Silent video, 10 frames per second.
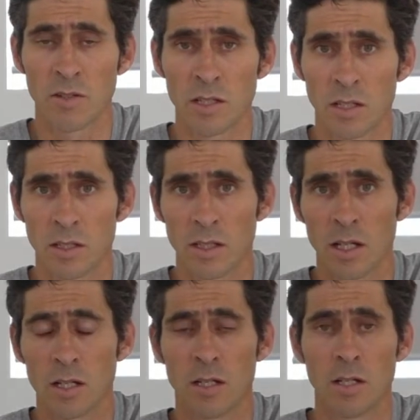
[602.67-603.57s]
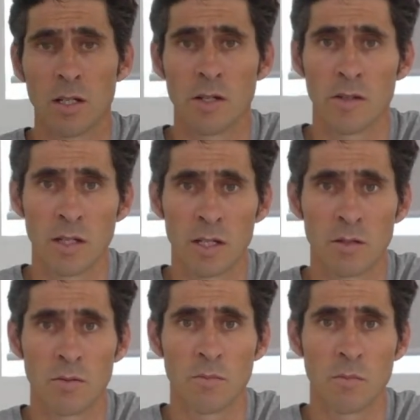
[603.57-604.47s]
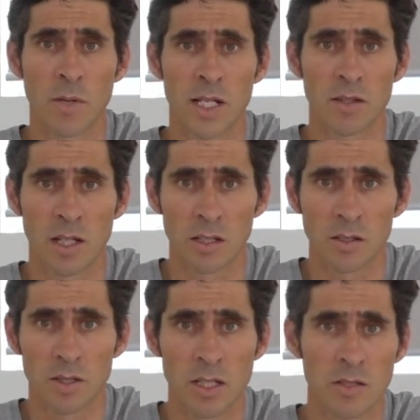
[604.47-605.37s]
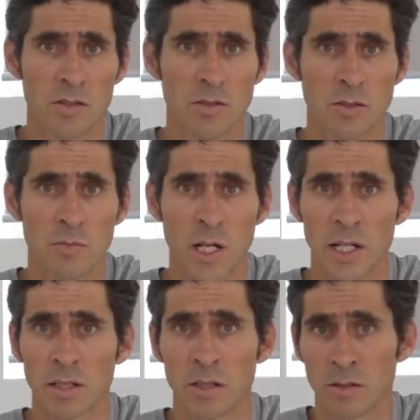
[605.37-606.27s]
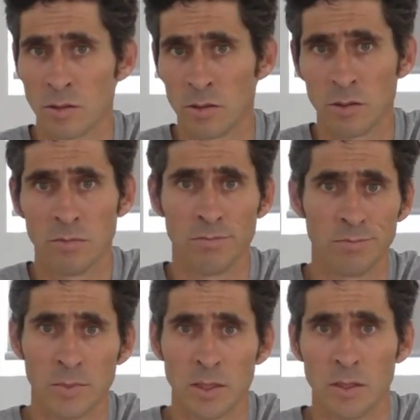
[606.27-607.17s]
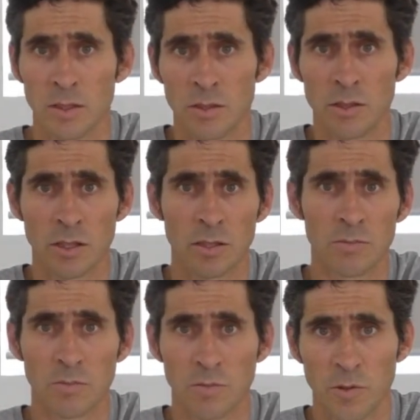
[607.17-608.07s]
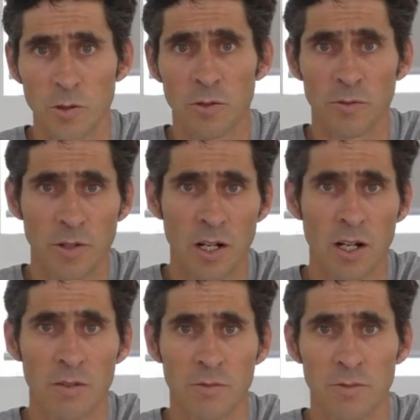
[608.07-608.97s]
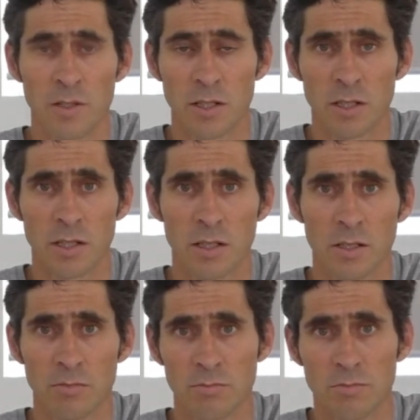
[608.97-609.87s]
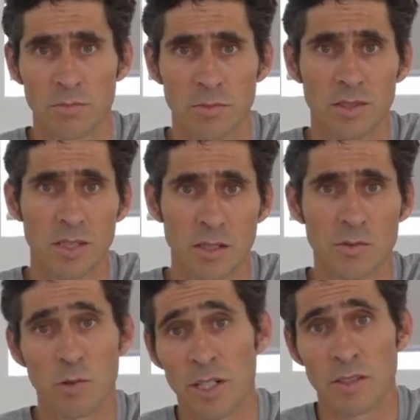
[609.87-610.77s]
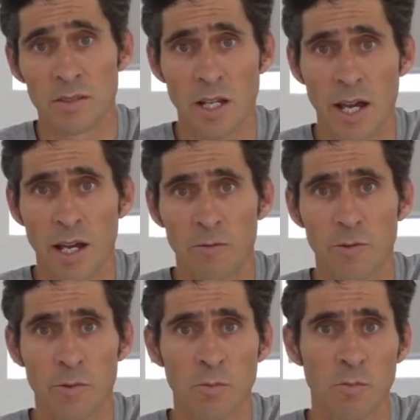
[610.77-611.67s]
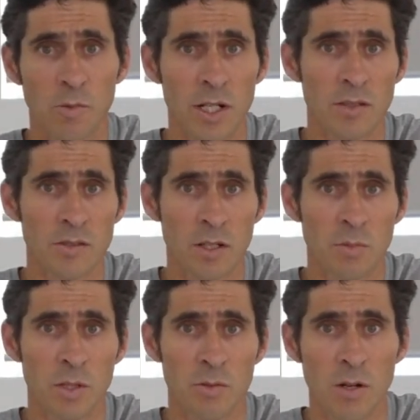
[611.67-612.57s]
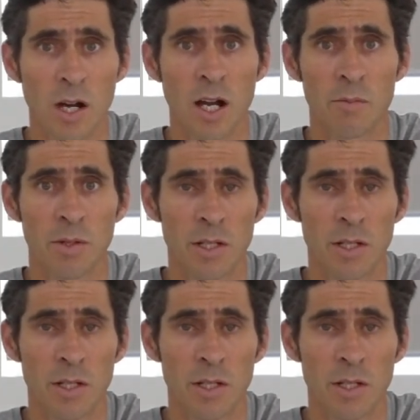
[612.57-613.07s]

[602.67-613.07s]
you can get, then make that clear to the market a good, 4 or 5 6 weeks out from when it's going to be ripe.